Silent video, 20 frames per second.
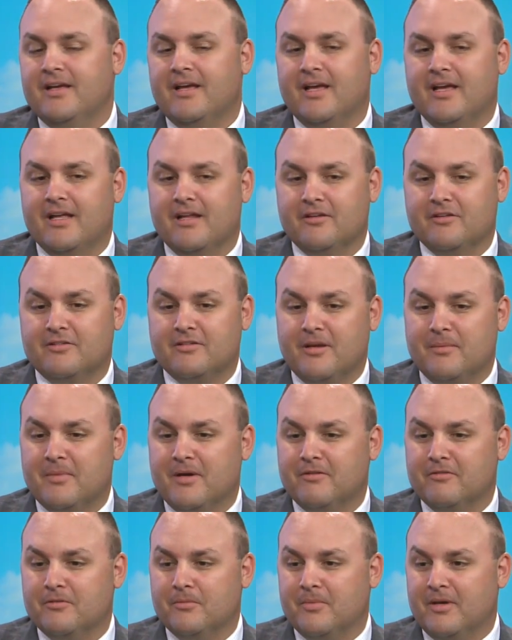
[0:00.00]
And some
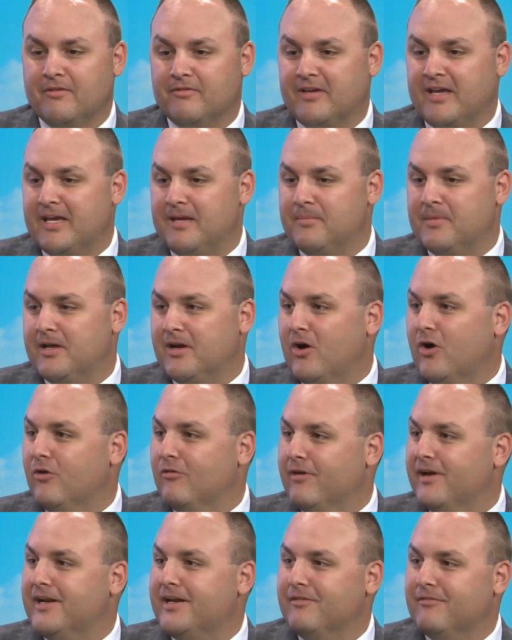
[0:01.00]
of them have came in
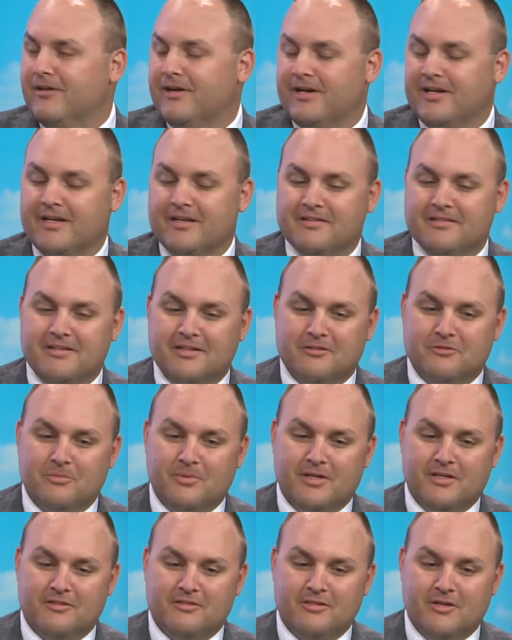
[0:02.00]
already running at 6
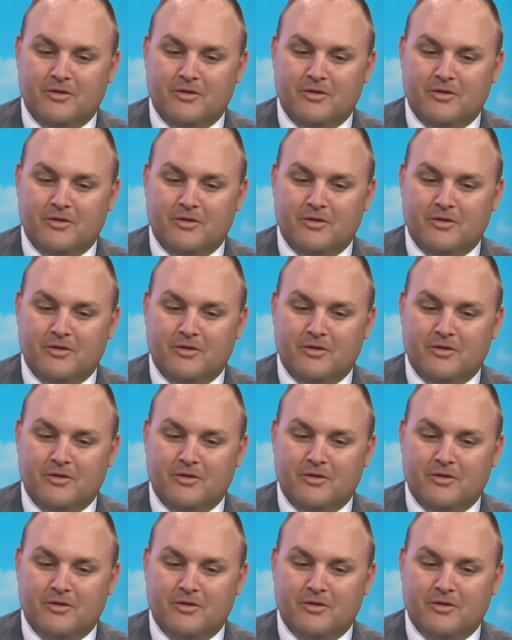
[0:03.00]
weeks.